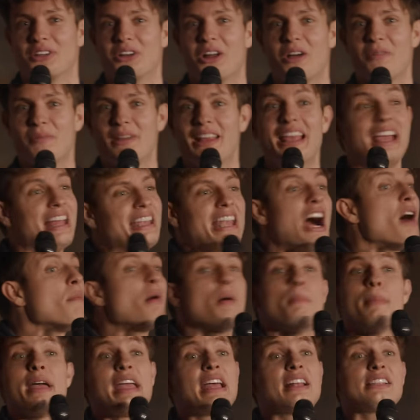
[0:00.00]
You know what I mean? Now
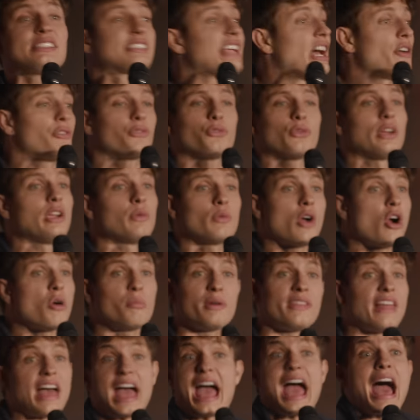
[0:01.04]
my man's got free roam
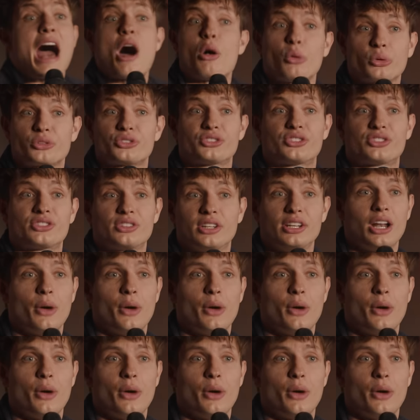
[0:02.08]
in the house.